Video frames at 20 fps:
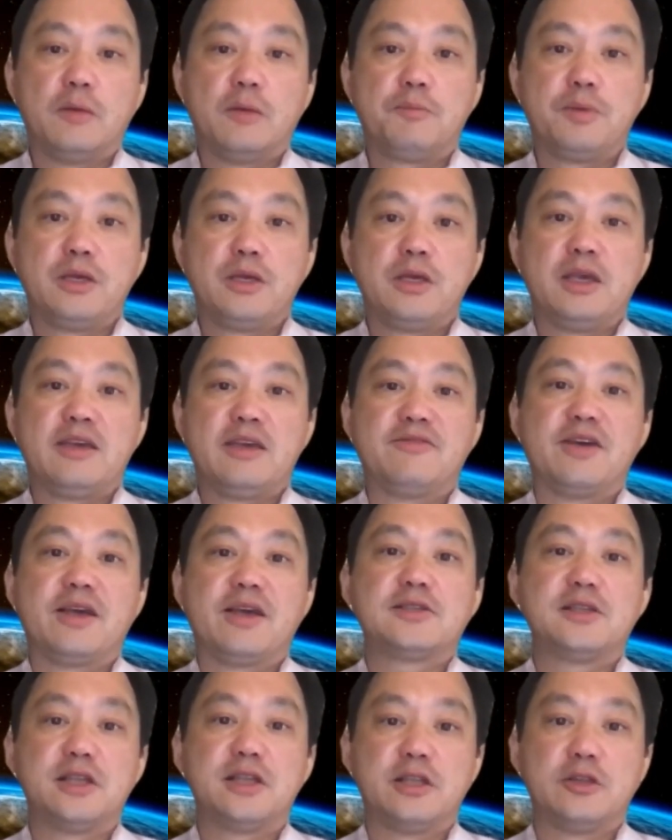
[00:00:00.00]
be
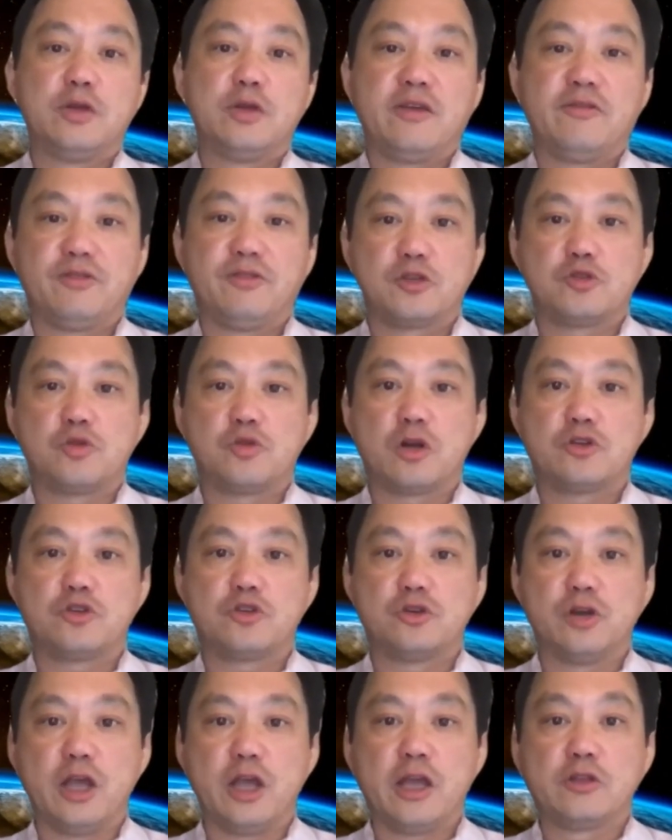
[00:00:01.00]
invested into
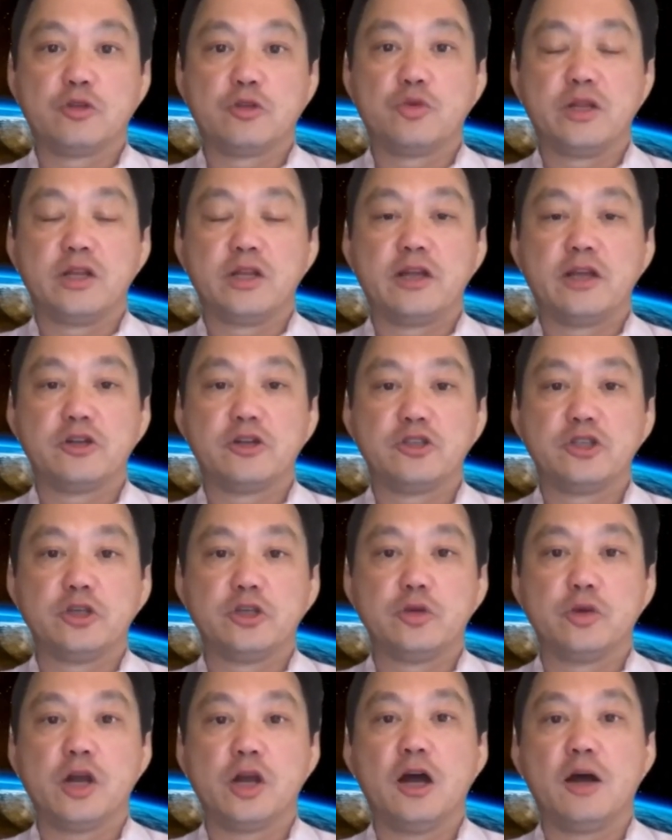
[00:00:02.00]
infrastructure and green energy
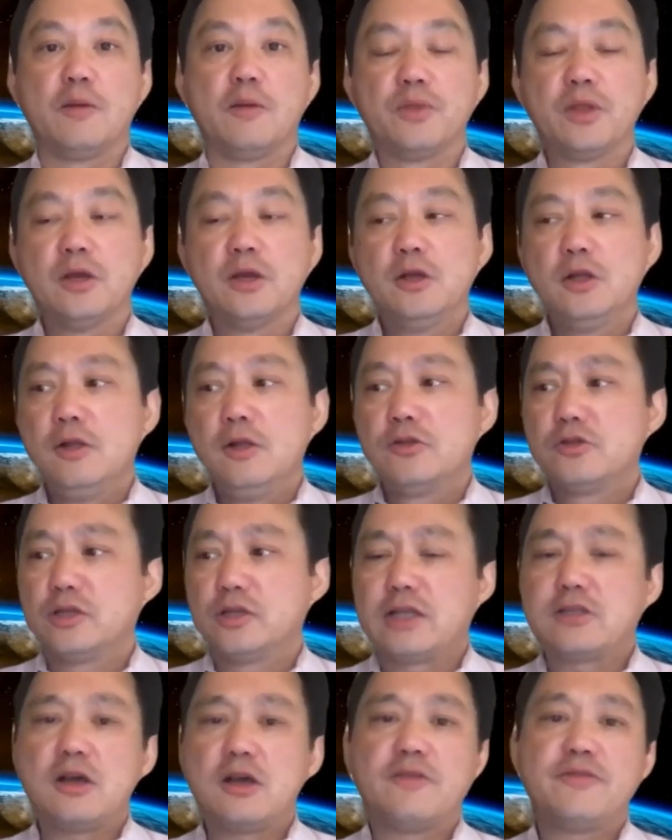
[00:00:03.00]
to come. So
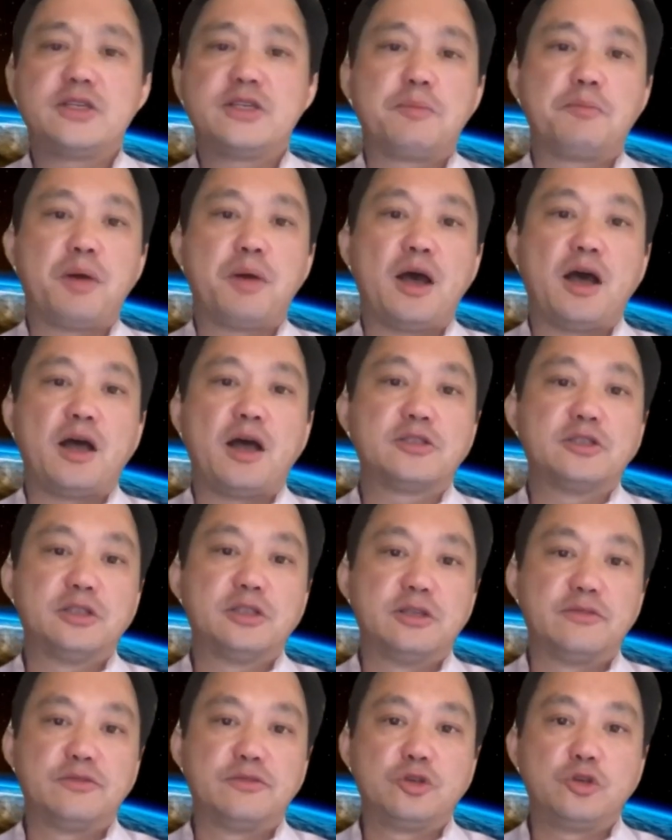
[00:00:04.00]
that's obviously
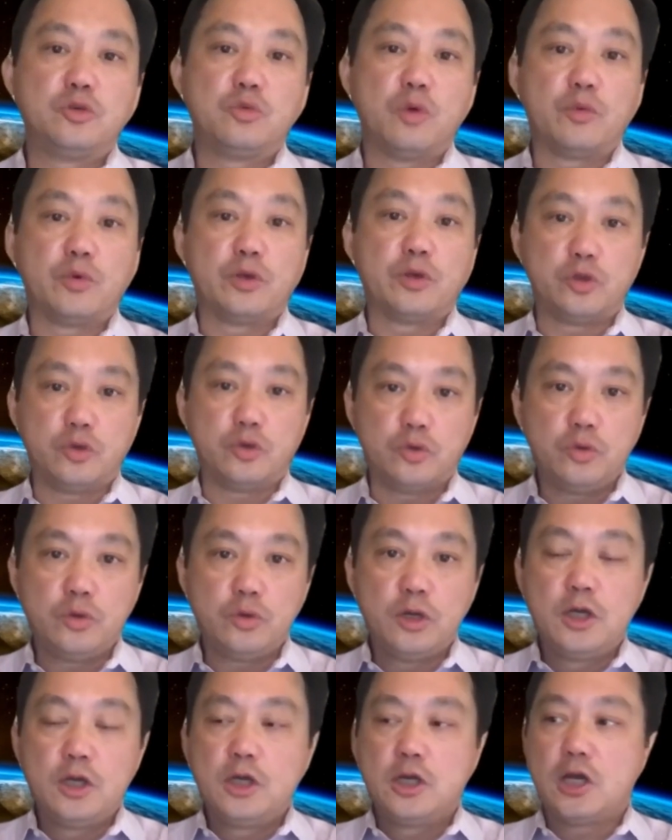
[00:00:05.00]
positive to what we do.
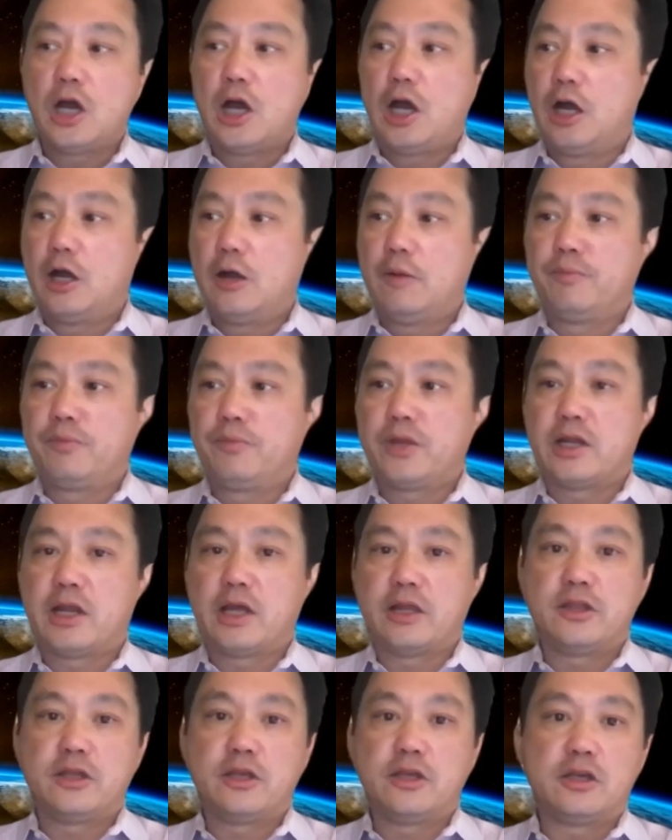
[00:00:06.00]
And
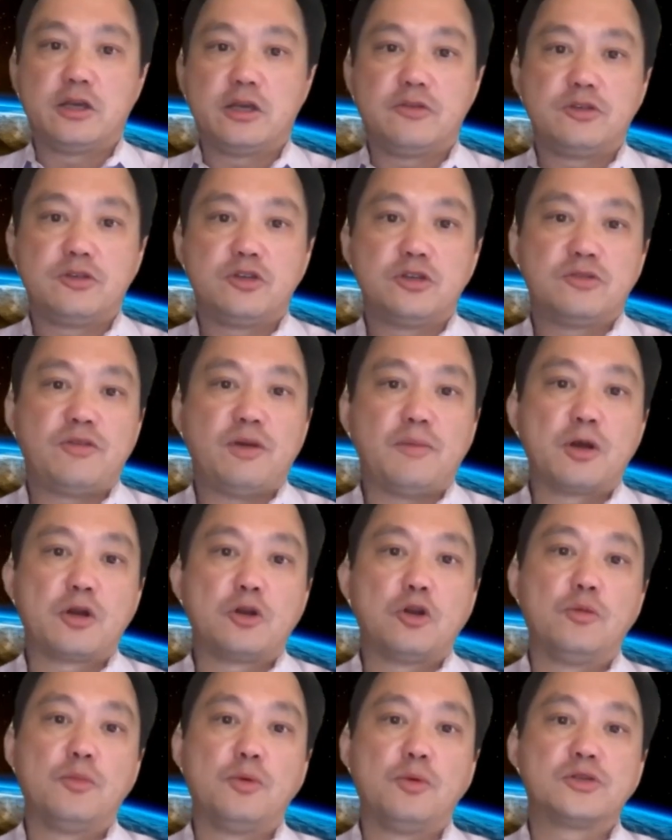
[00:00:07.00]
I think just from a
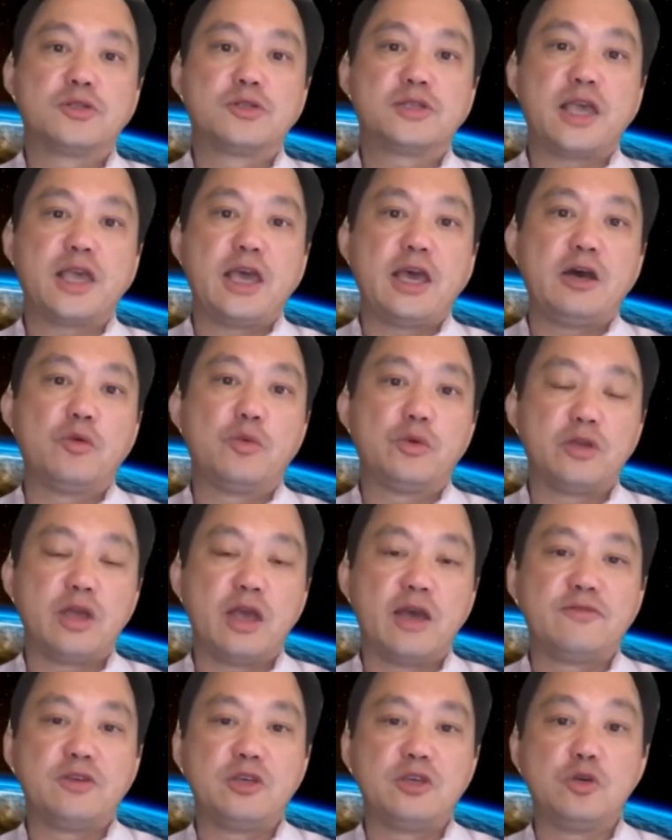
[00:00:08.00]
global scale, when you
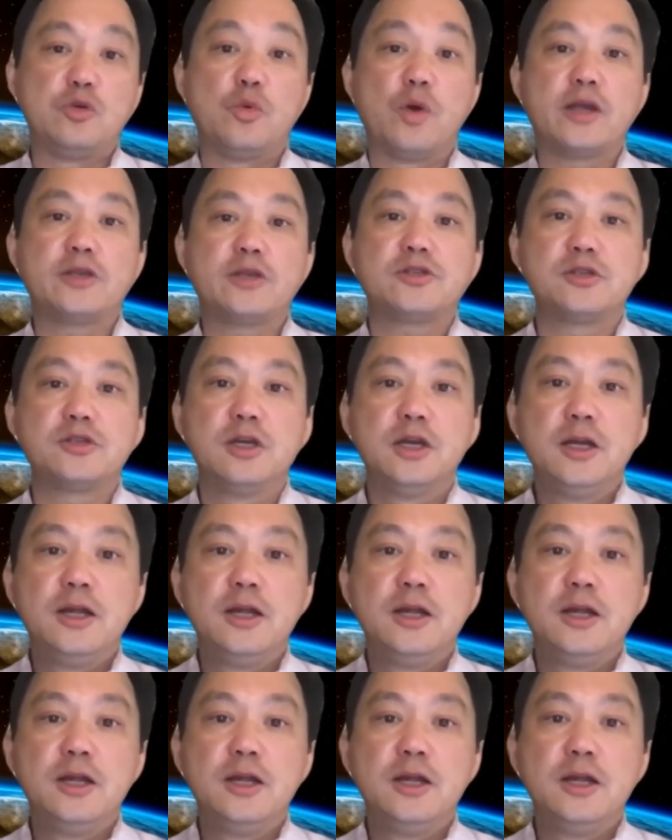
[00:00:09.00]
have U.S.